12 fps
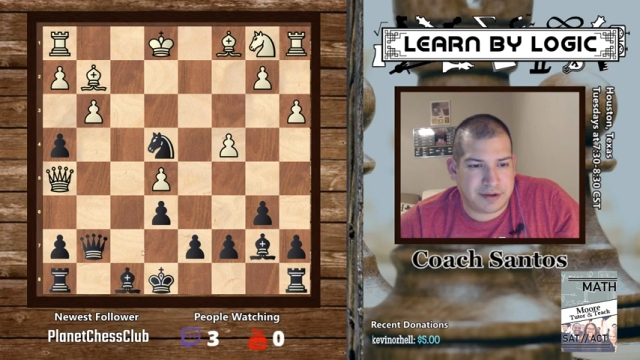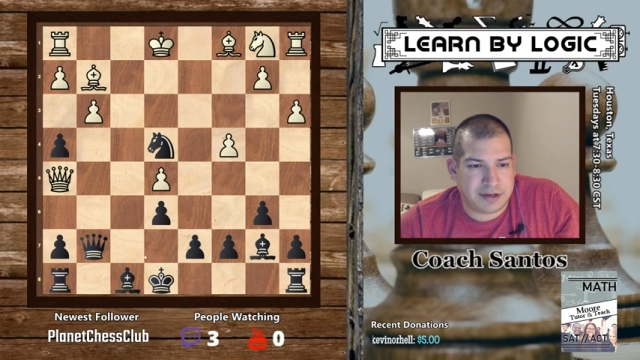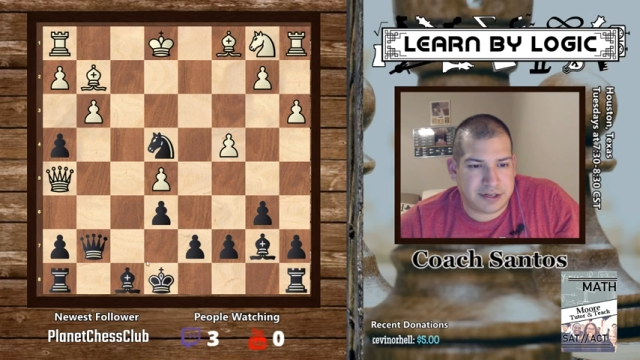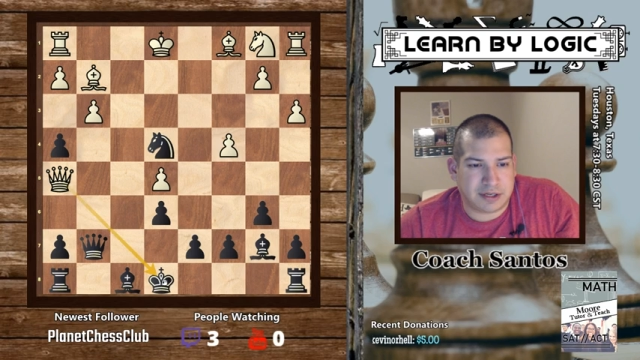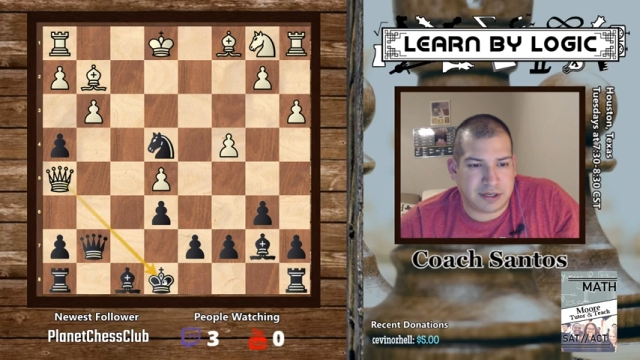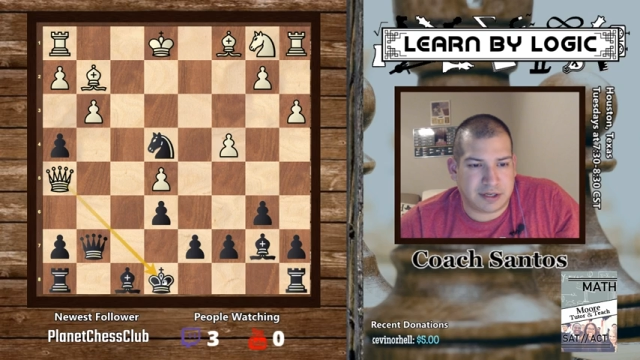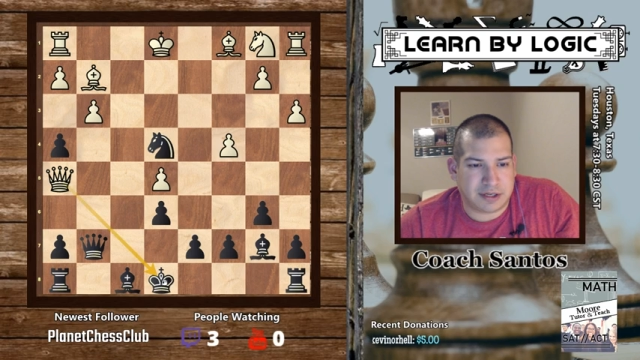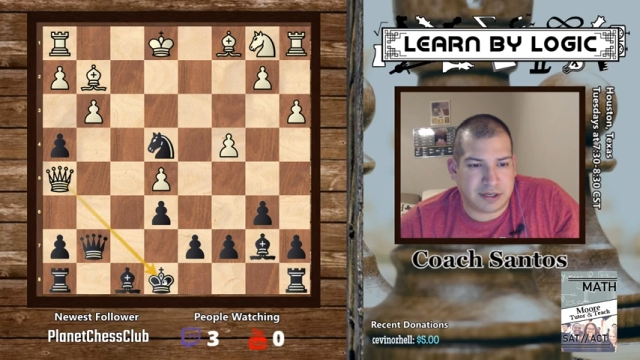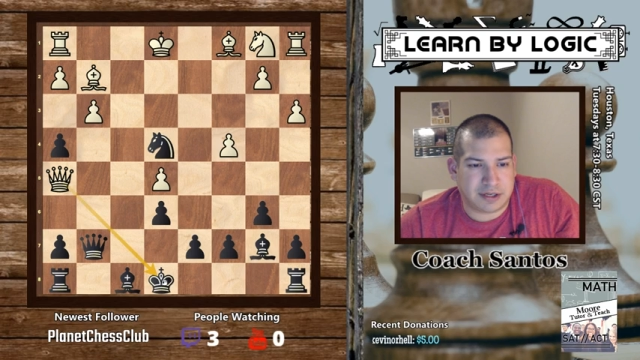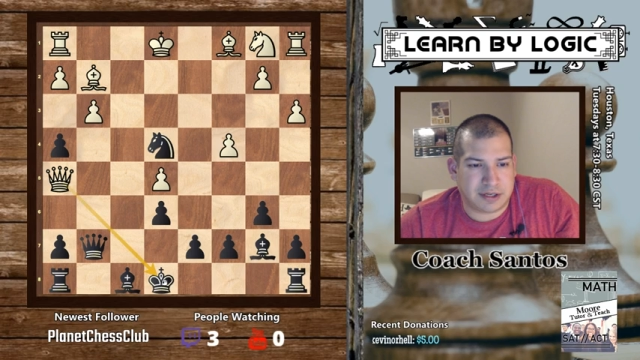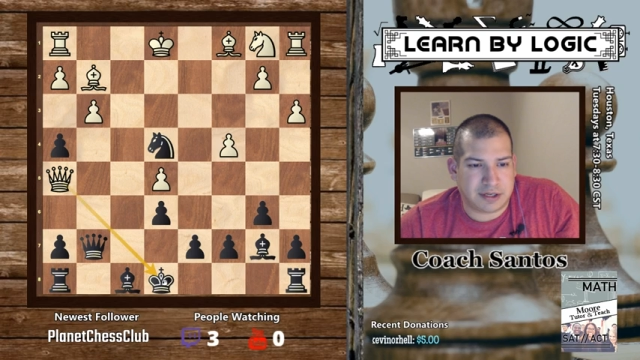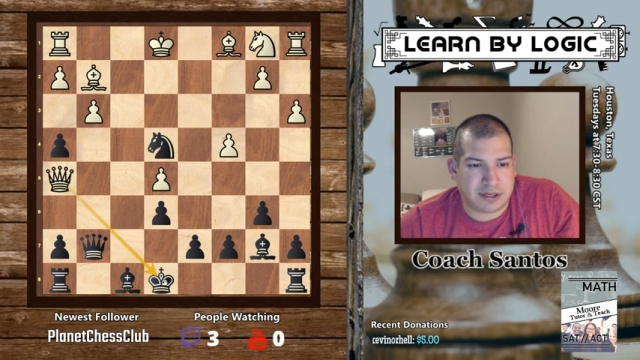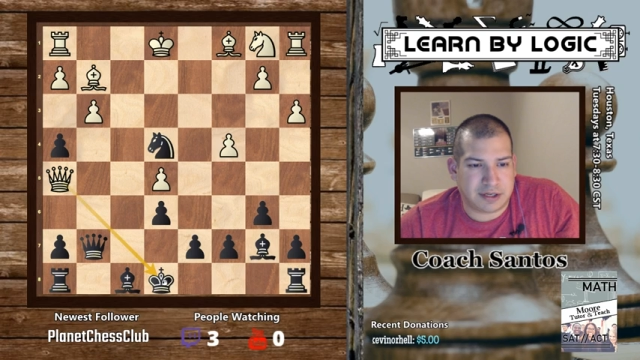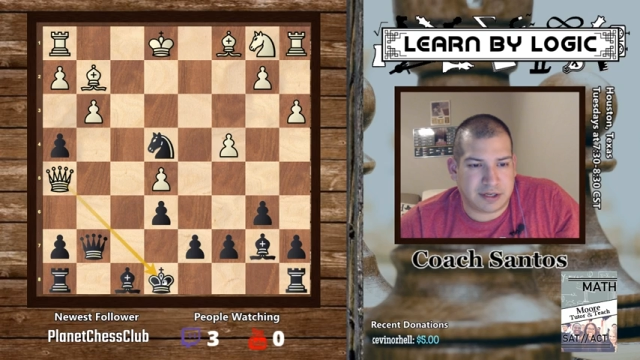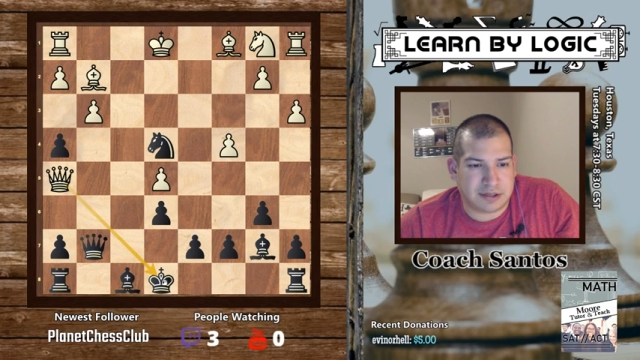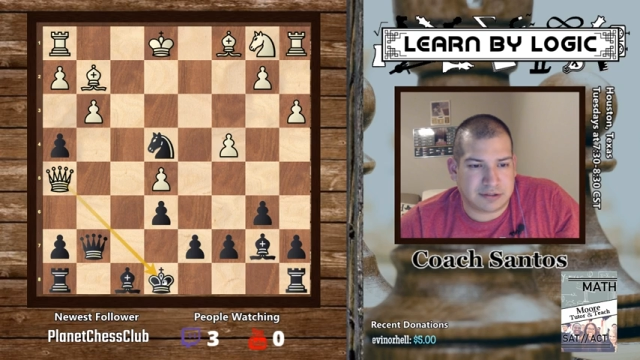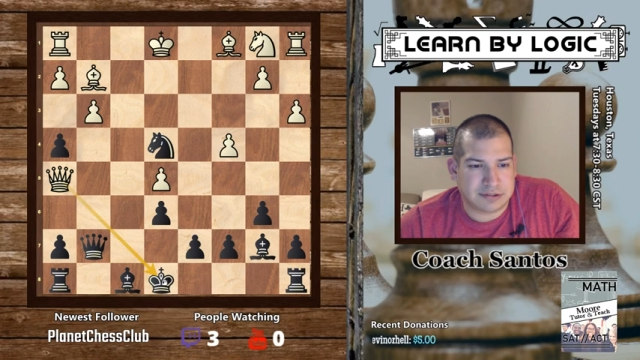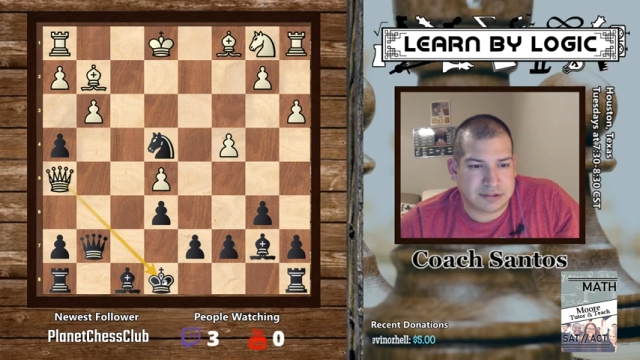interesting as
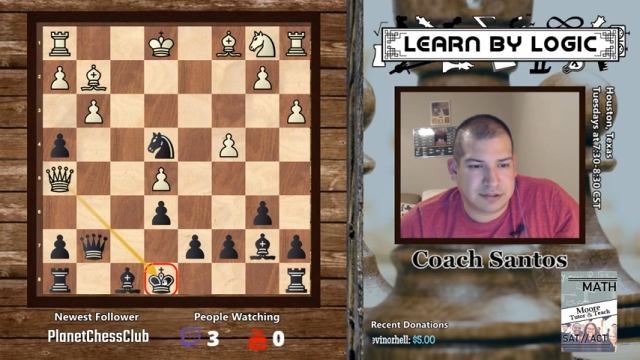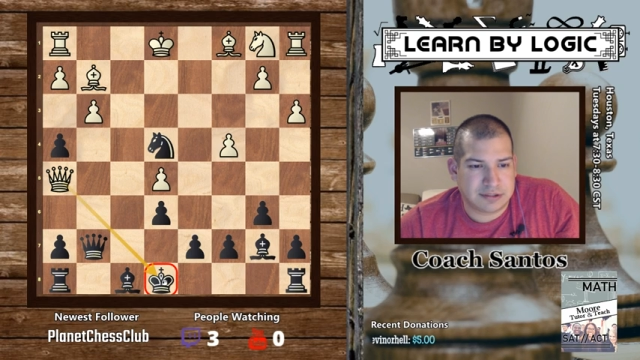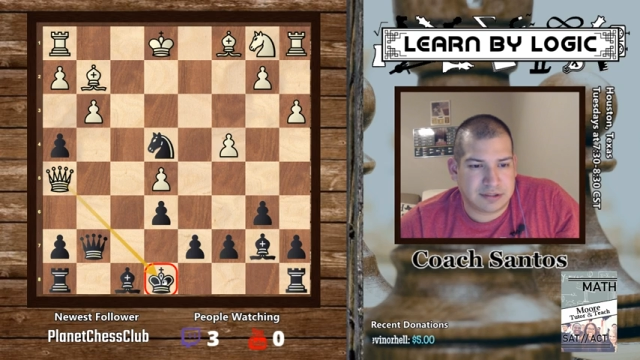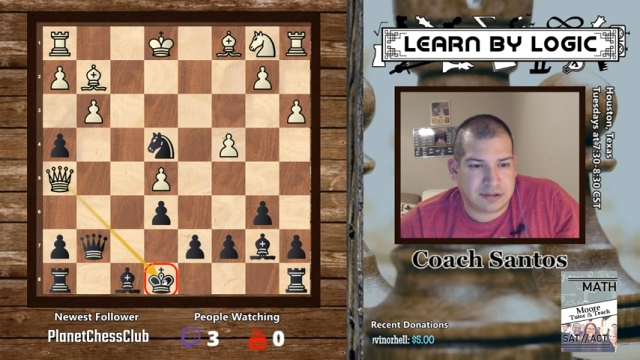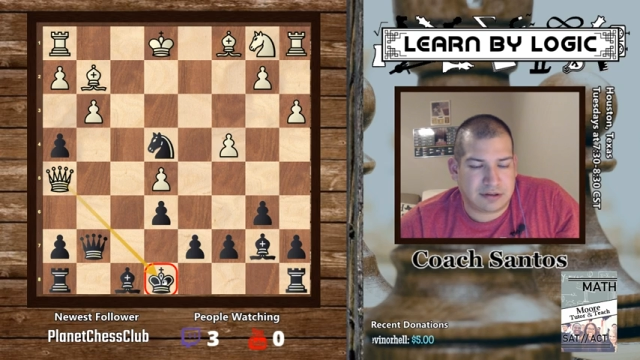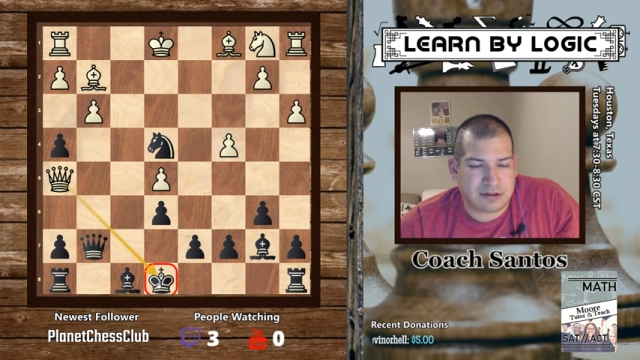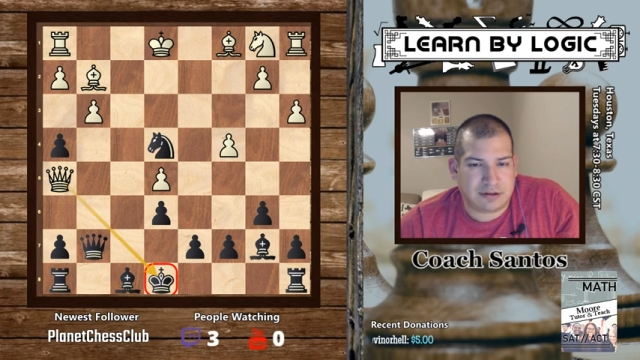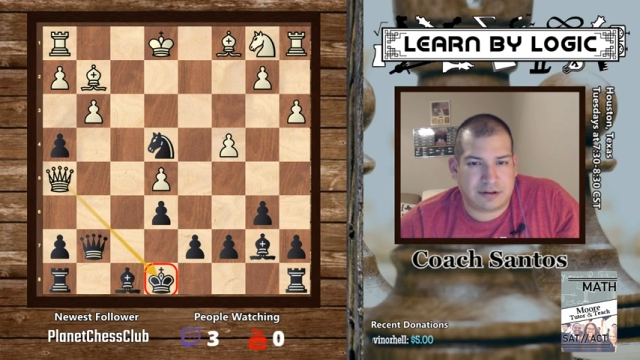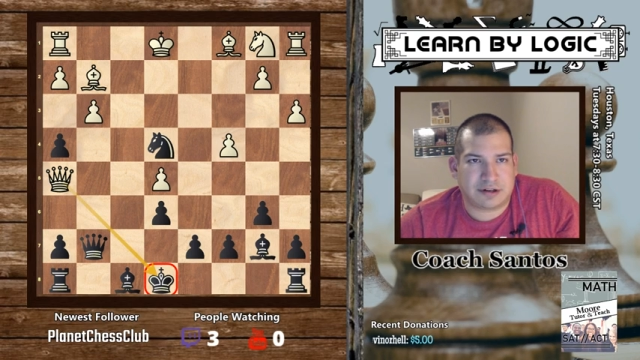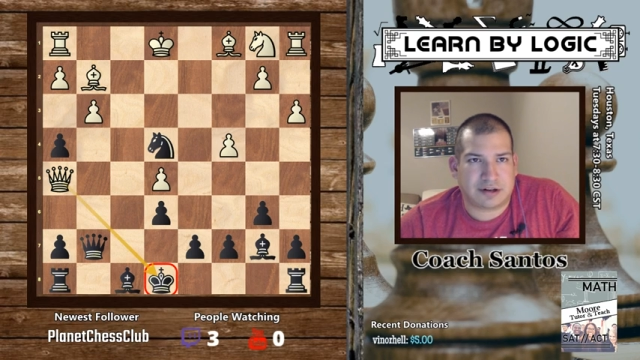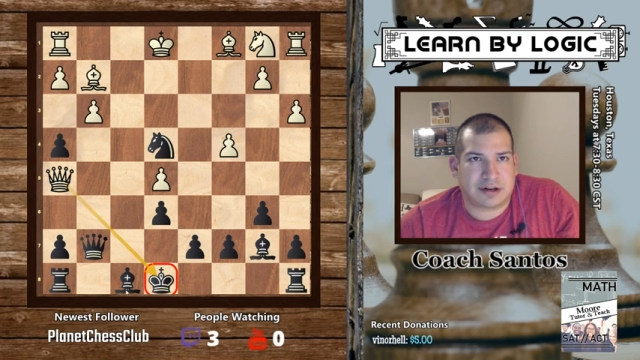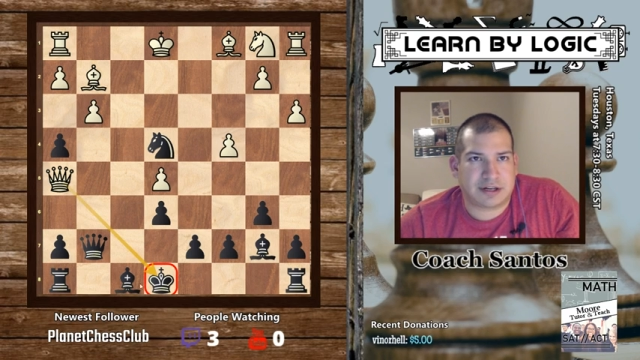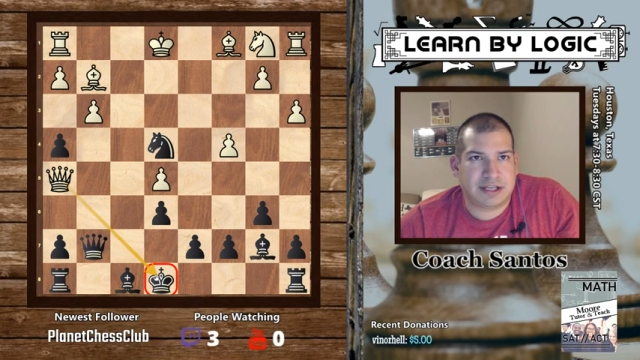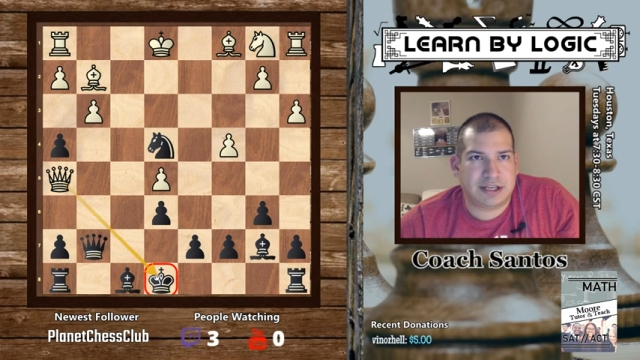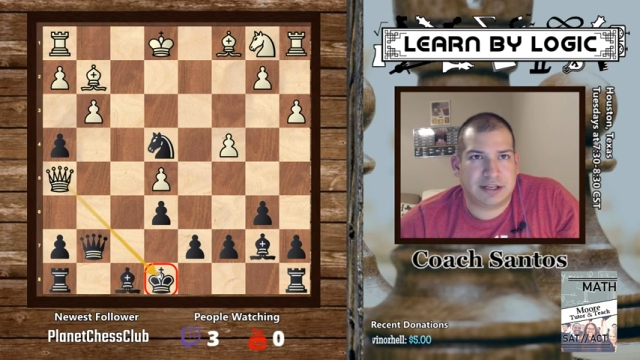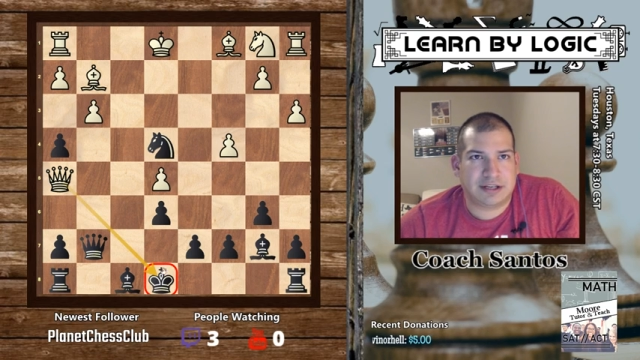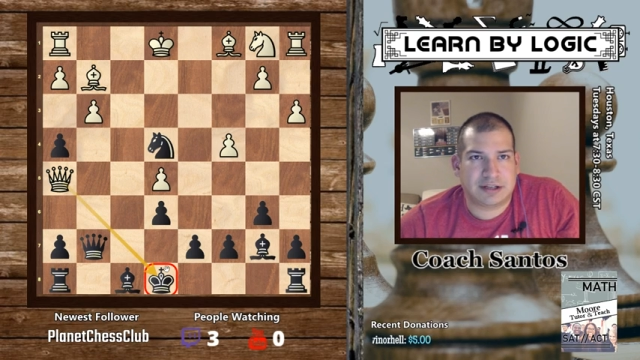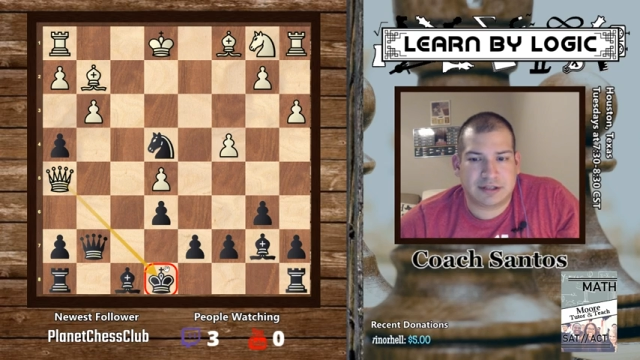well on our
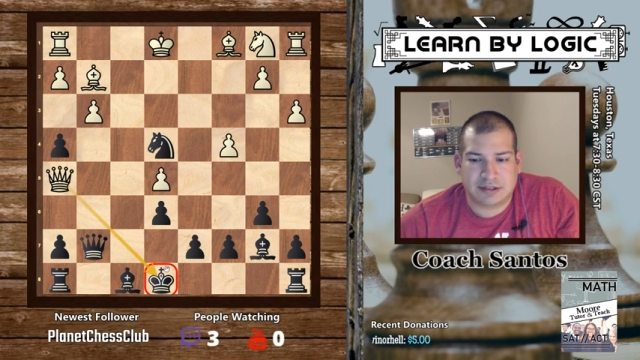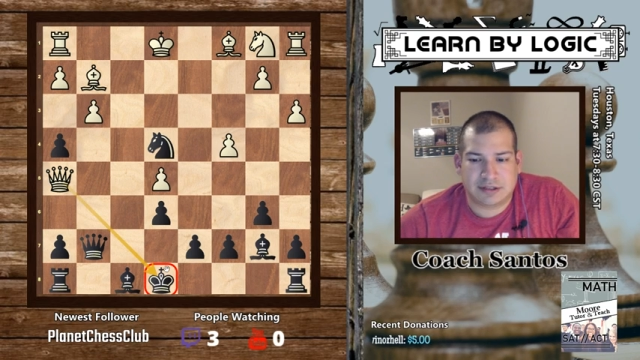king,